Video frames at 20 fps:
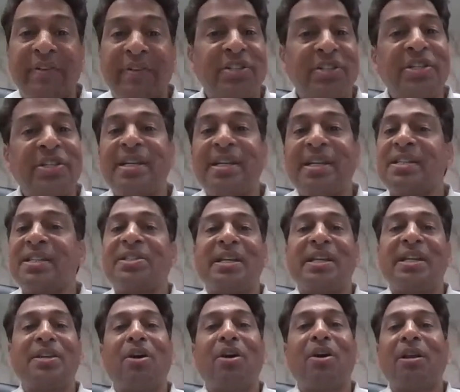with
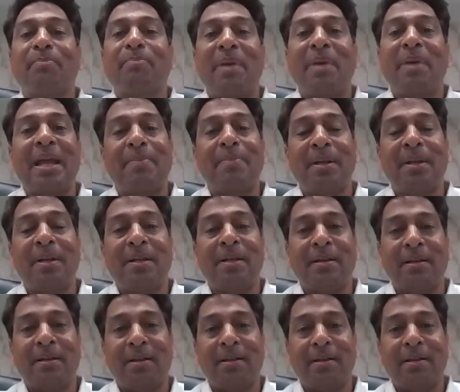GST not payable
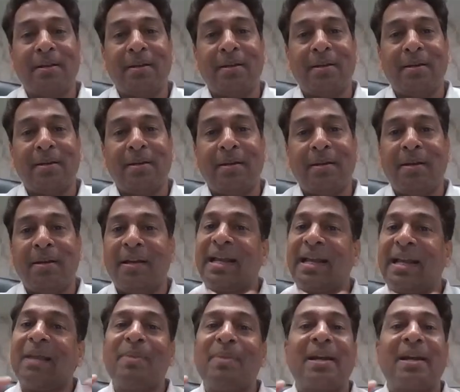
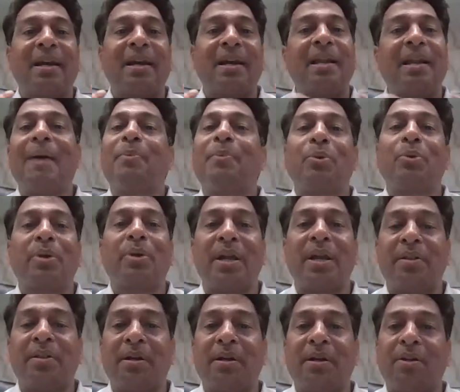can be clubbed
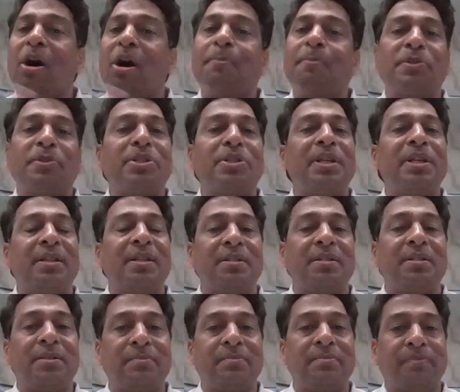together, optional.